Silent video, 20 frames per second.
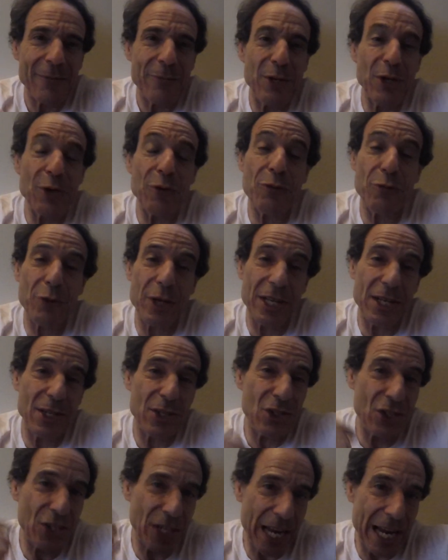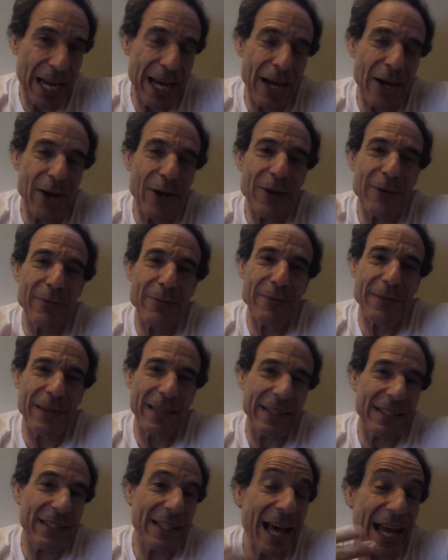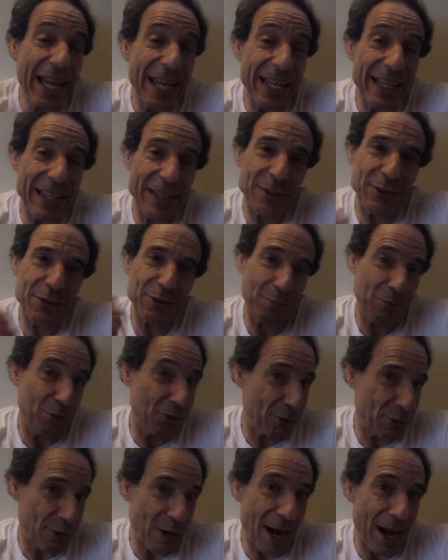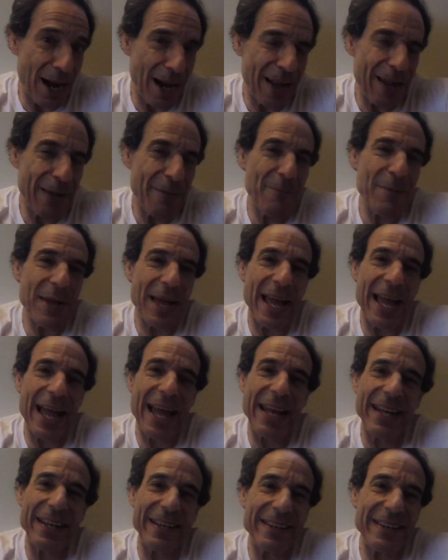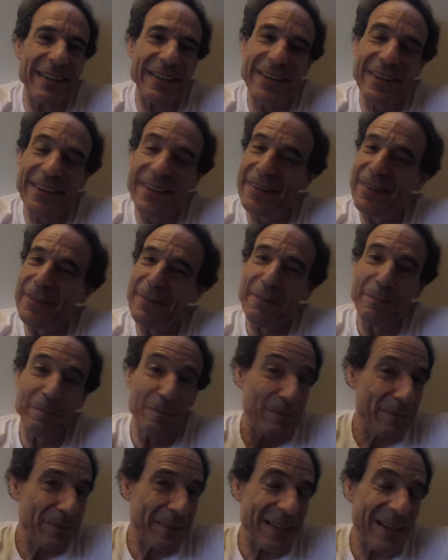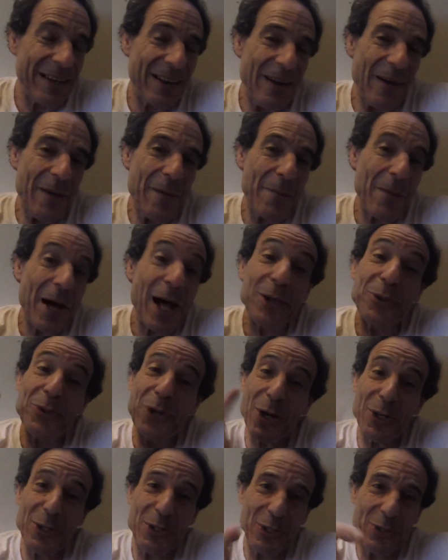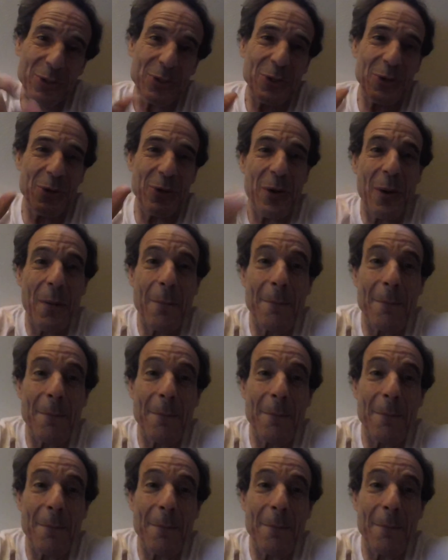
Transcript: feel free to share and like and subscribe, and I'll talk to you soon.